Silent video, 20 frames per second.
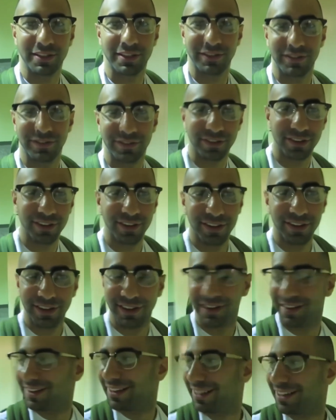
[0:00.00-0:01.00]
of
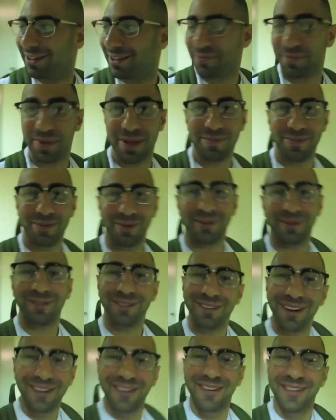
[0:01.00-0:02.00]
people who
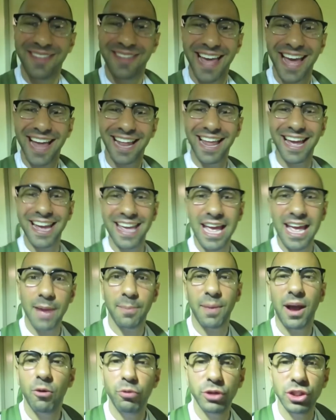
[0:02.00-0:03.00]
don't know who the hell I am.
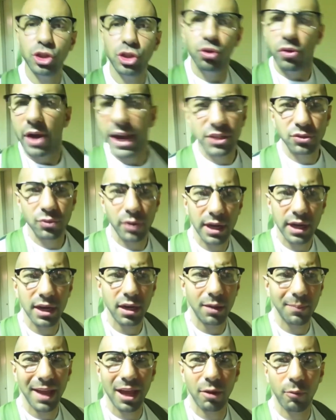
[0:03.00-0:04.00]
I wish you guys were here,
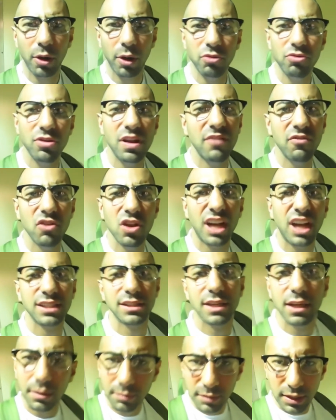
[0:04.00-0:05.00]
man. Why don't any of you guys
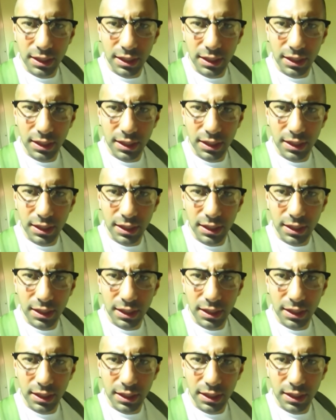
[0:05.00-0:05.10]
come